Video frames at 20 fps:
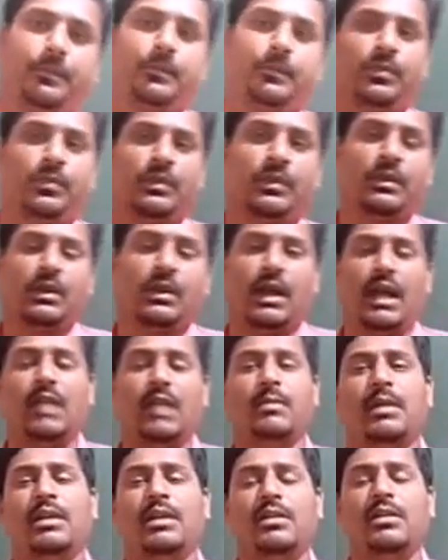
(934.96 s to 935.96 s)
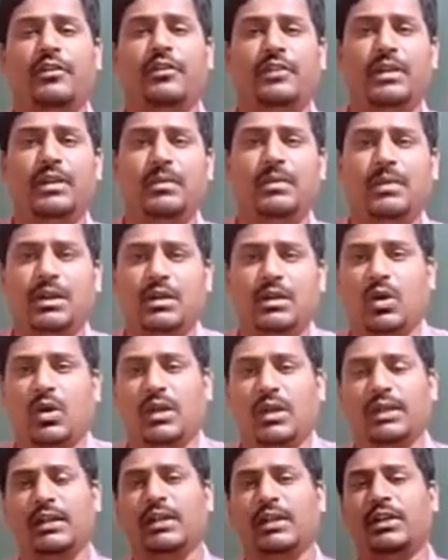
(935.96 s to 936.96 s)
And many of them are
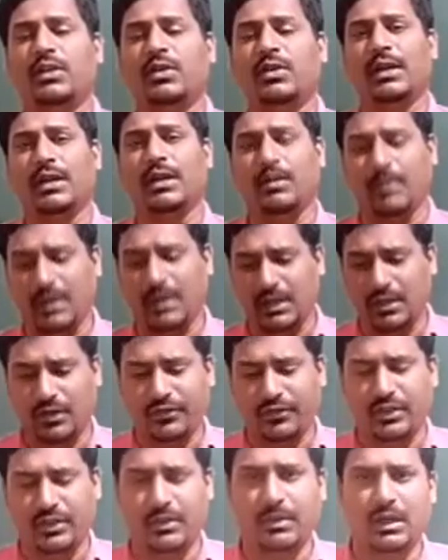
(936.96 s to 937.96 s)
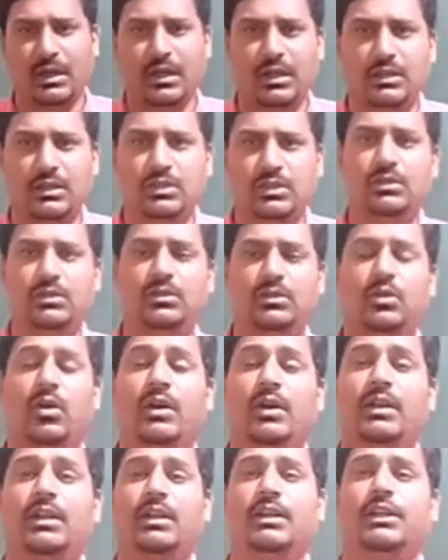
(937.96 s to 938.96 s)
qualitative and many of them are also
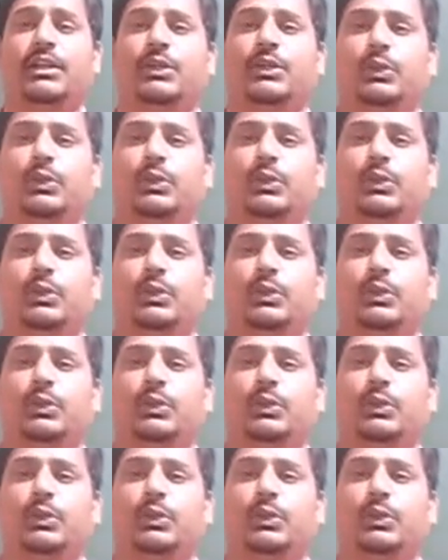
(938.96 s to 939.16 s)
quantitative.